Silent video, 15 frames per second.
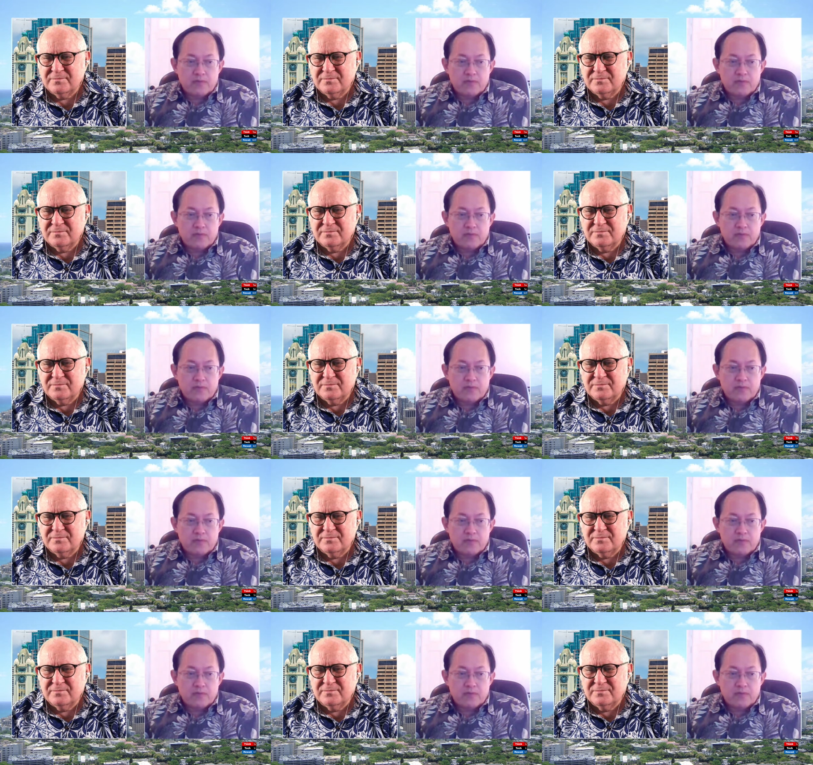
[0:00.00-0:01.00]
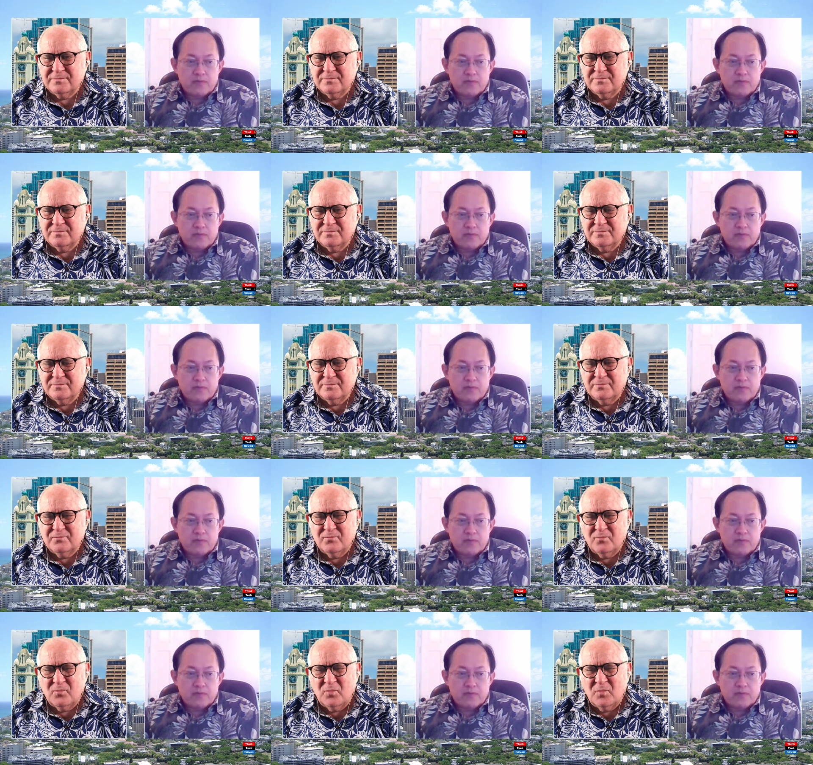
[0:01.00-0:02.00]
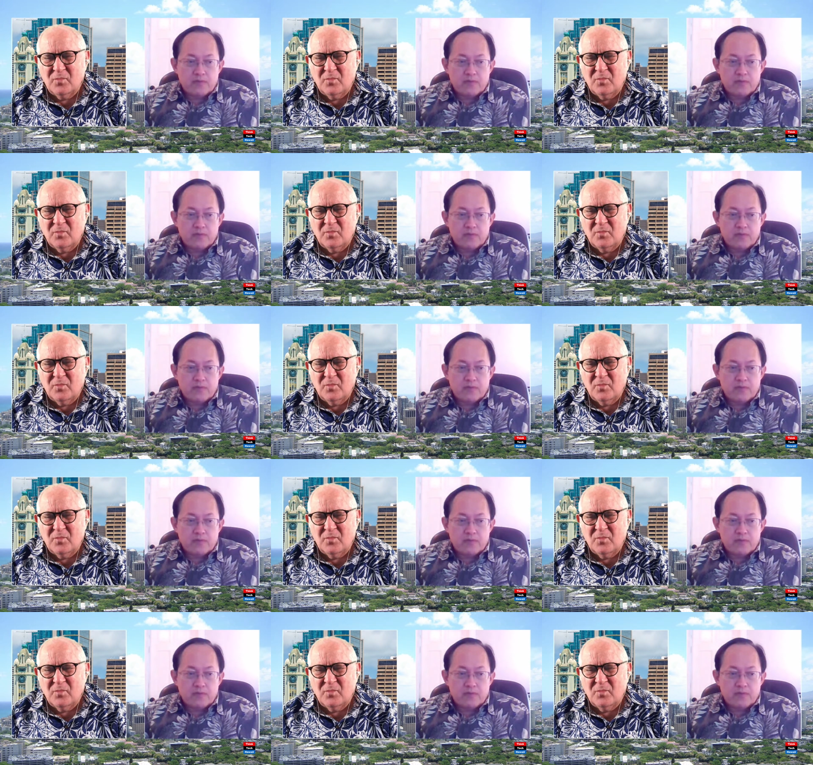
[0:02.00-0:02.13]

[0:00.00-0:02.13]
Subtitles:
[no speech]